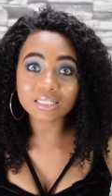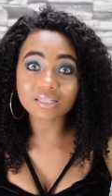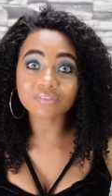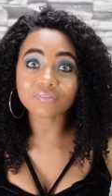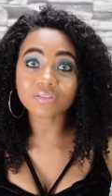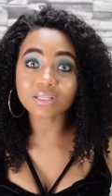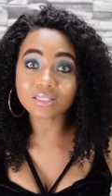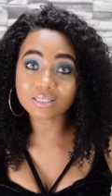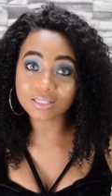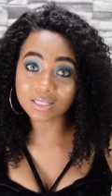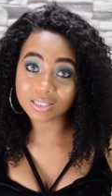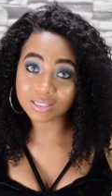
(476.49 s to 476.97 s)
If
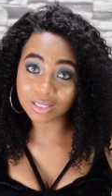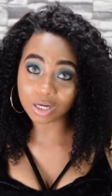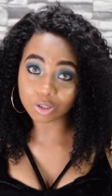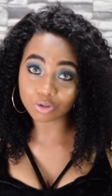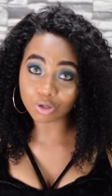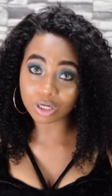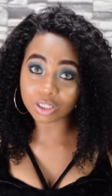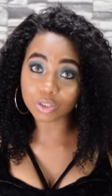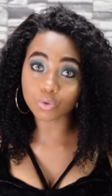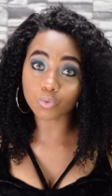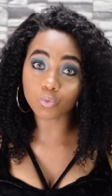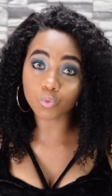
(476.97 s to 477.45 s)
these things
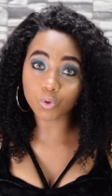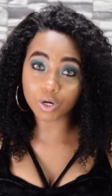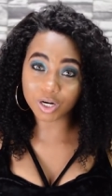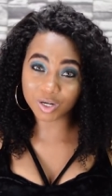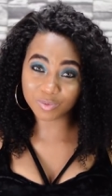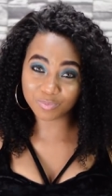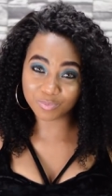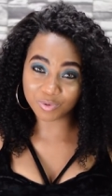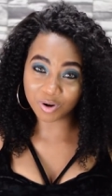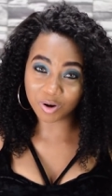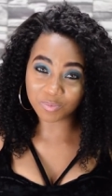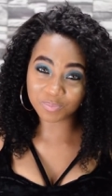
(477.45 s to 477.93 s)
actually
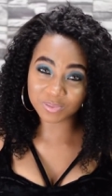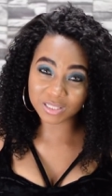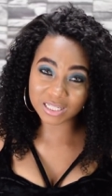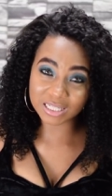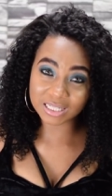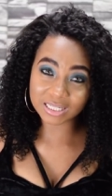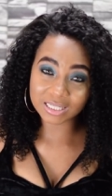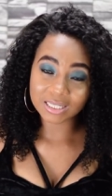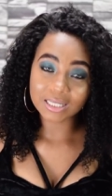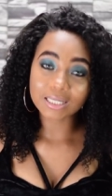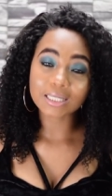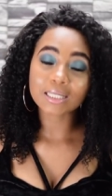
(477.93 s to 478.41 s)
work
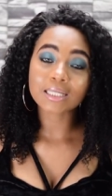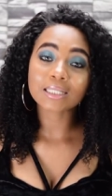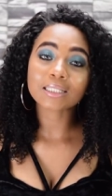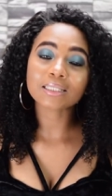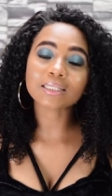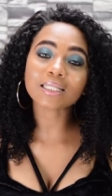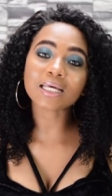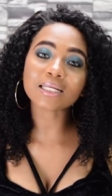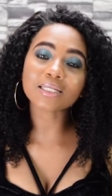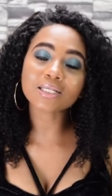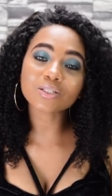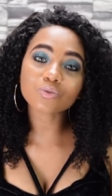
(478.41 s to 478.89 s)
properly,
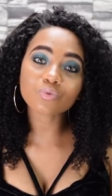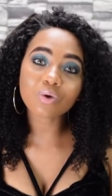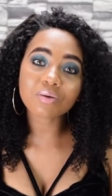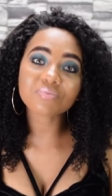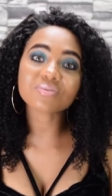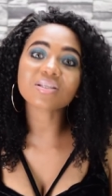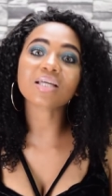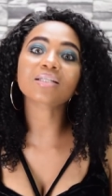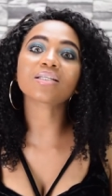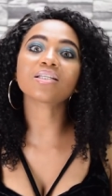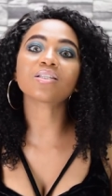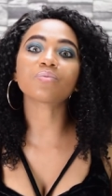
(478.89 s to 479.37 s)
then this
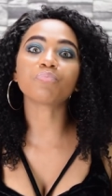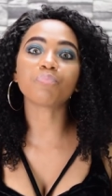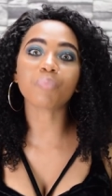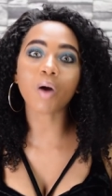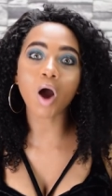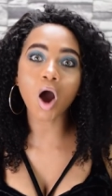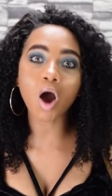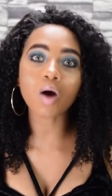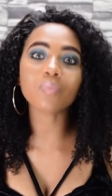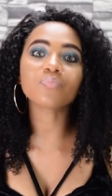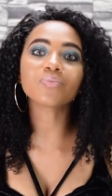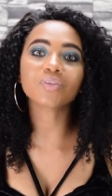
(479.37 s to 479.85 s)
website is
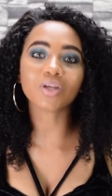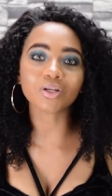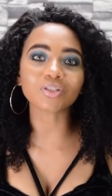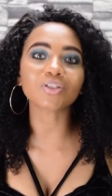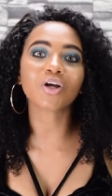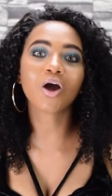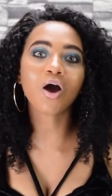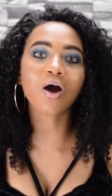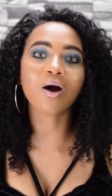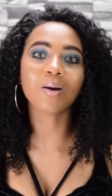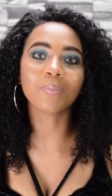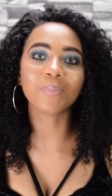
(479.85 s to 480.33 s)
bomb dot
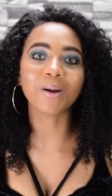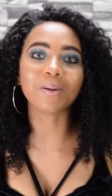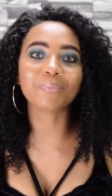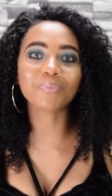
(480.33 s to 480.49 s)
com.